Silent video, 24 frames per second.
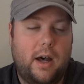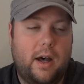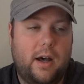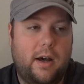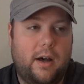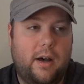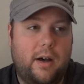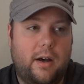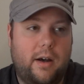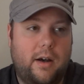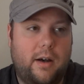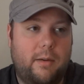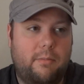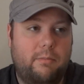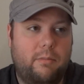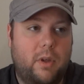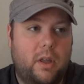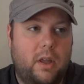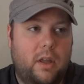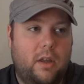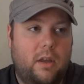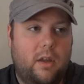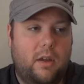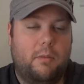
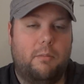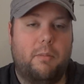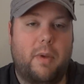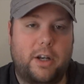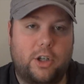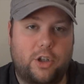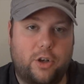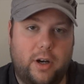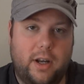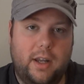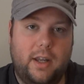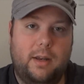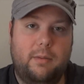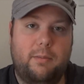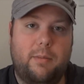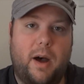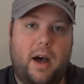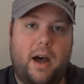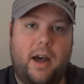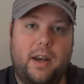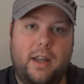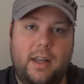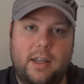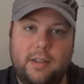my trade
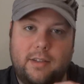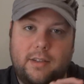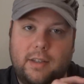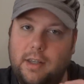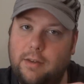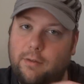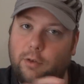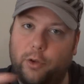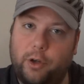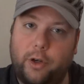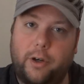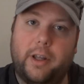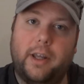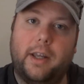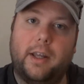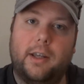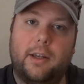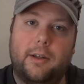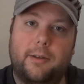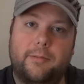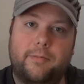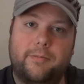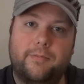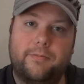bot is Evil Nerd Inc.